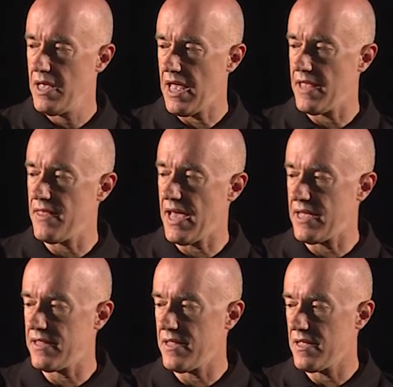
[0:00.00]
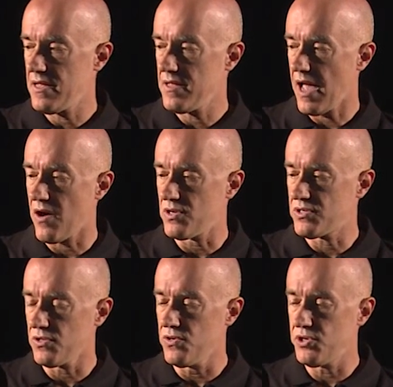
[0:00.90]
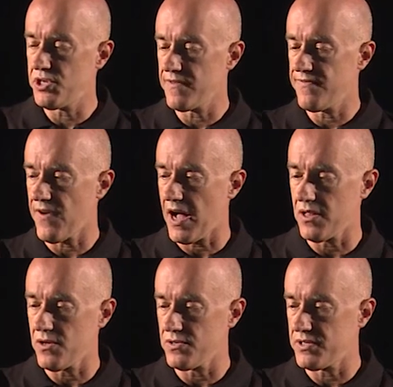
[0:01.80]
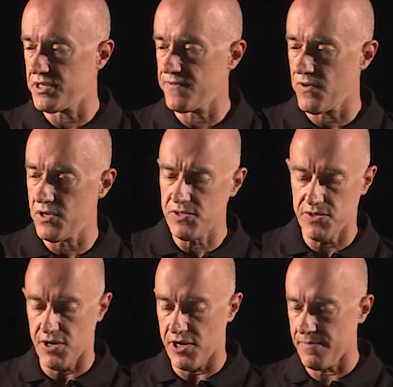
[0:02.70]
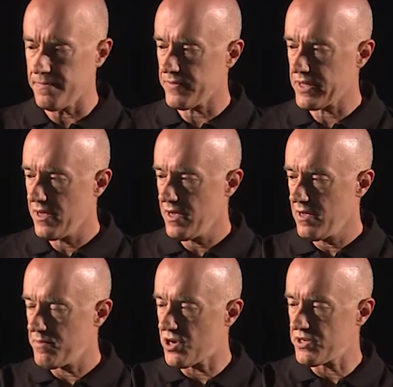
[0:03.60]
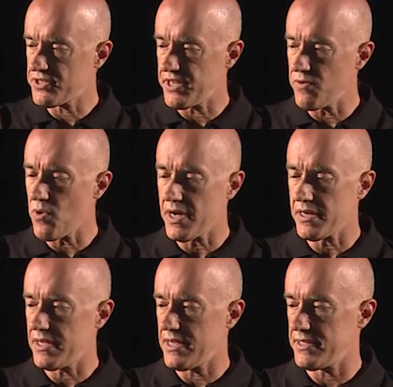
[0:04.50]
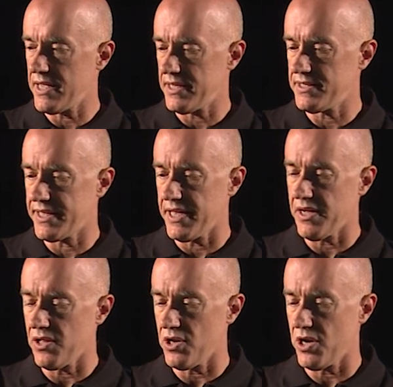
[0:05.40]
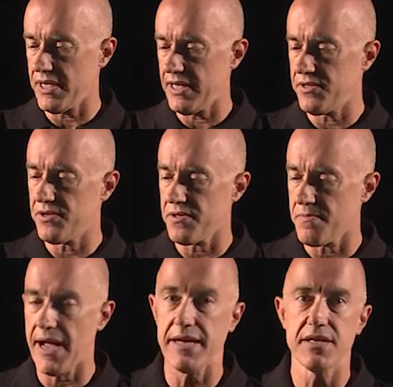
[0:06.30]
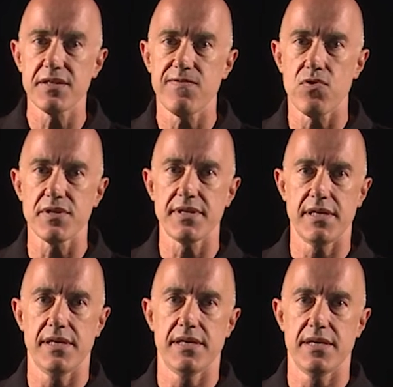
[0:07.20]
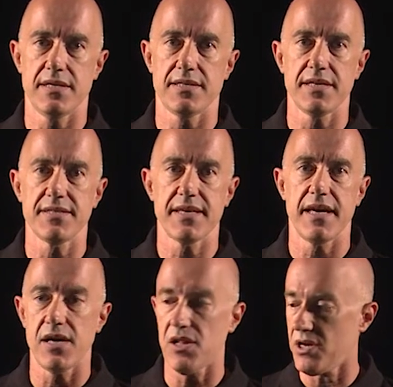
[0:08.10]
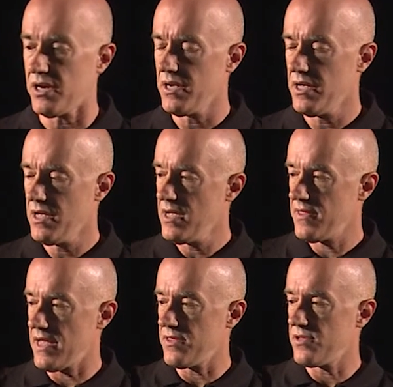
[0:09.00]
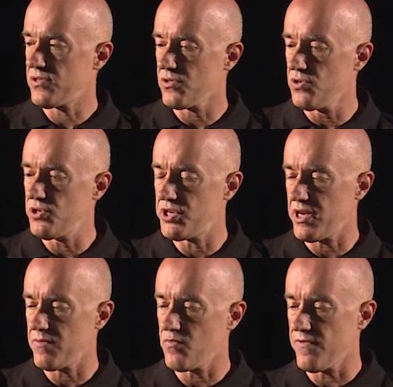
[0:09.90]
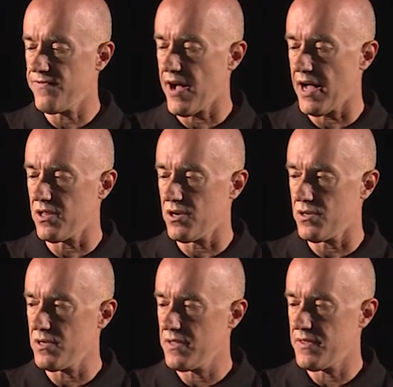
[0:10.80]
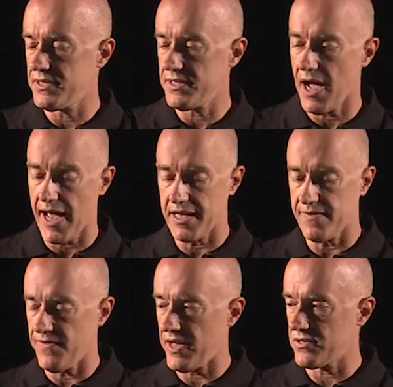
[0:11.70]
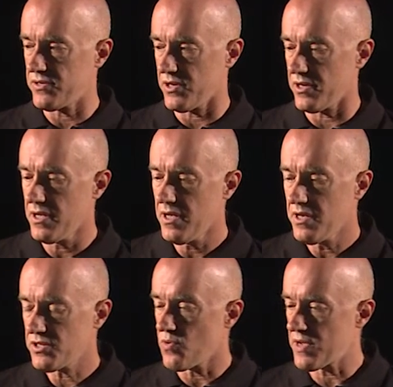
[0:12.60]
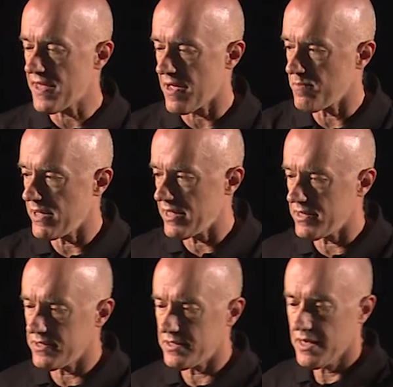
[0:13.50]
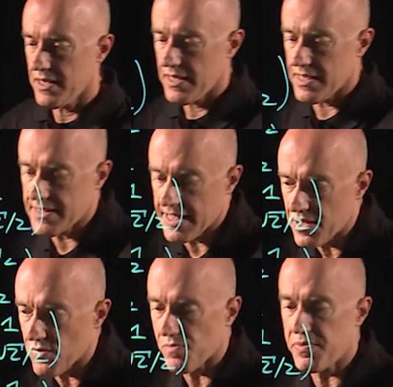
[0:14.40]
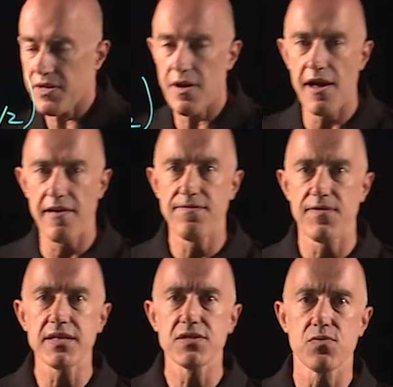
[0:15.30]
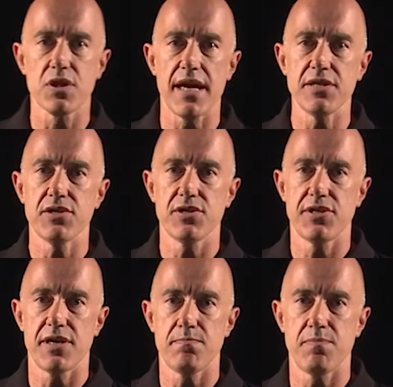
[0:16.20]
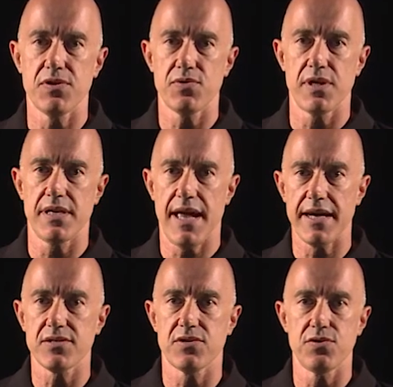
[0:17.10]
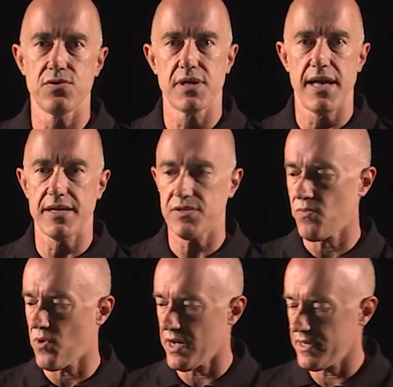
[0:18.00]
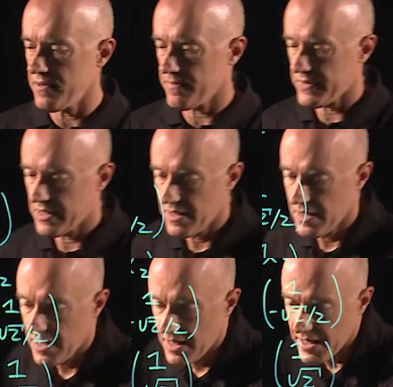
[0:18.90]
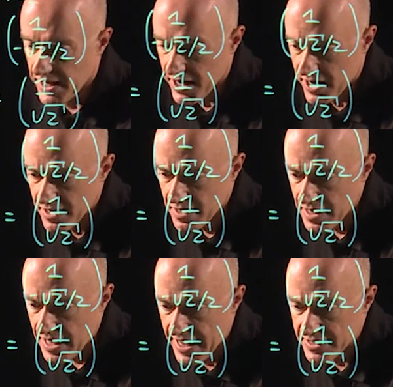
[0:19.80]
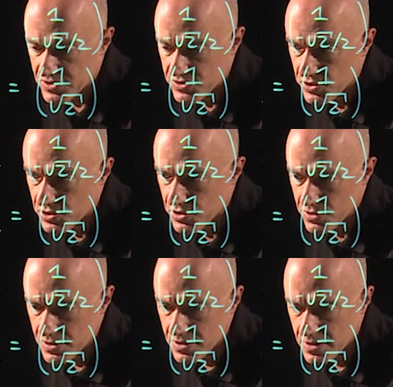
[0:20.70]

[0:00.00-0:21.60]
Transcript: And then our solution follows this first term. Because C1 is a scalar, e to the minus 4t is a scalar, then the solution will follow this eigenvector. So what that means is that there will be a fixed relationship between x2 and x1. Here, x2